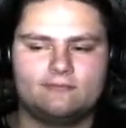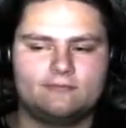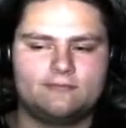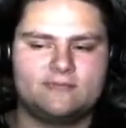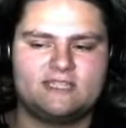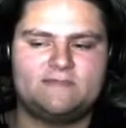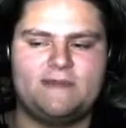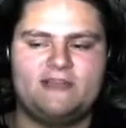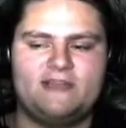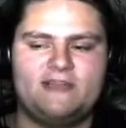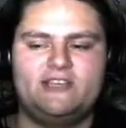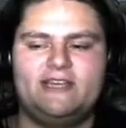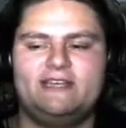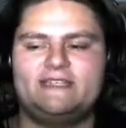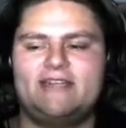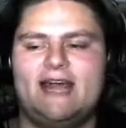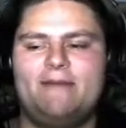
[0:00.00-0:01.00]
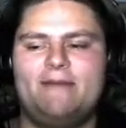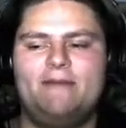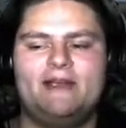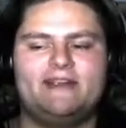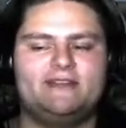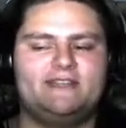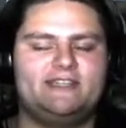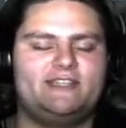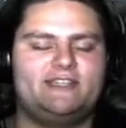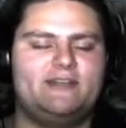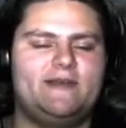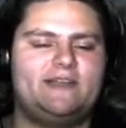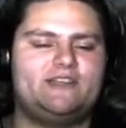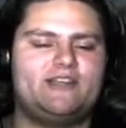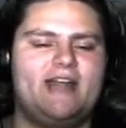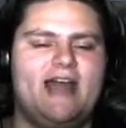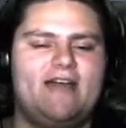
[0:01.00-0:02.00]
Especially in a tiebreaker
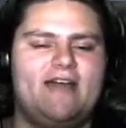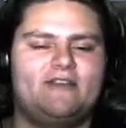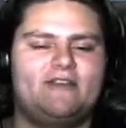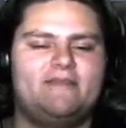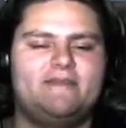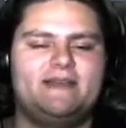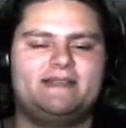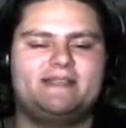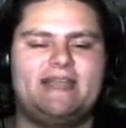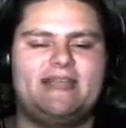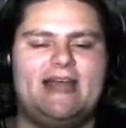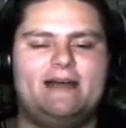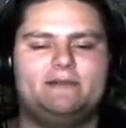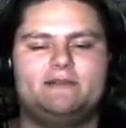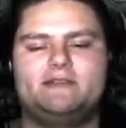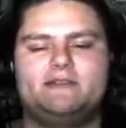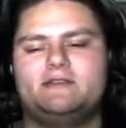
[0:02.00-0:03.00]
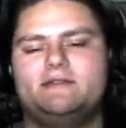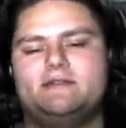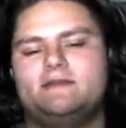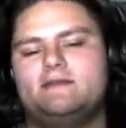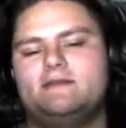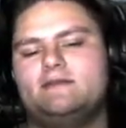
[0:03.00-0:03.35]
situation, every miss counts.